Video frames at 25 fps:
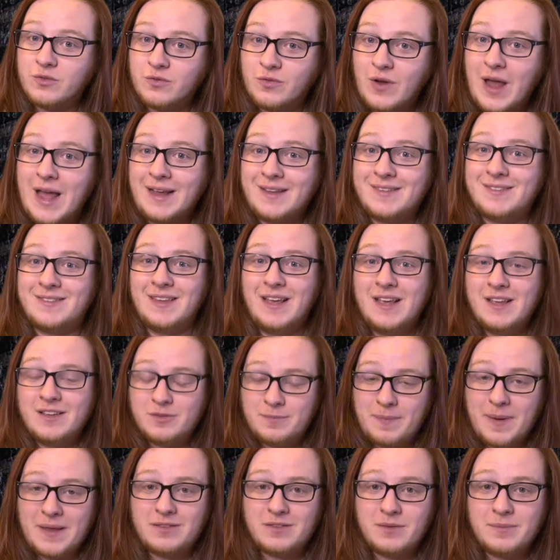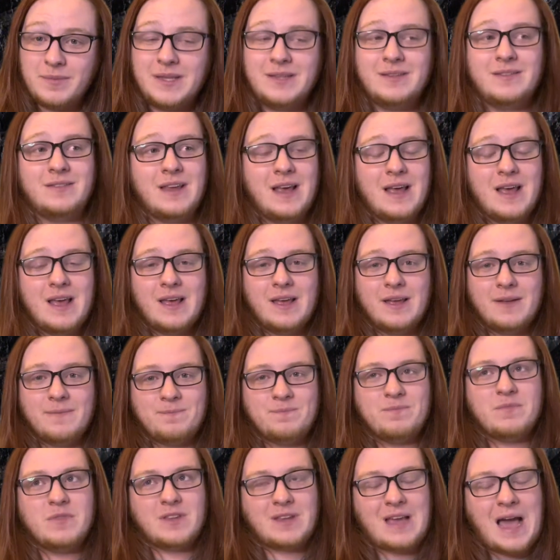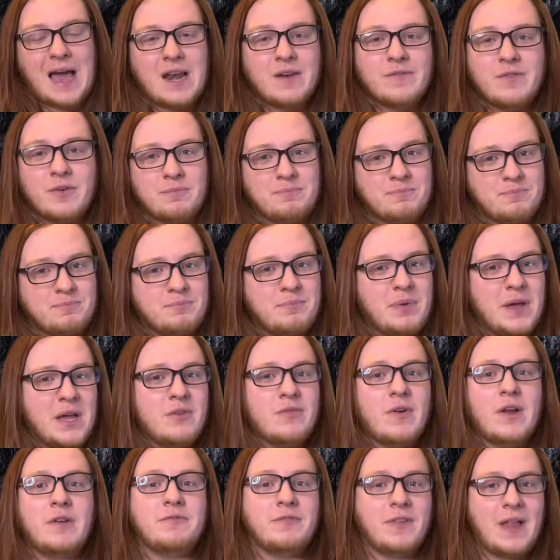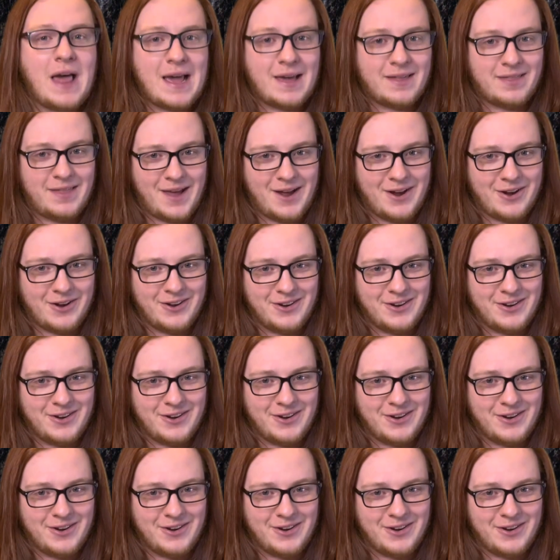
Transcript: rex specimens kind of a big red flag there.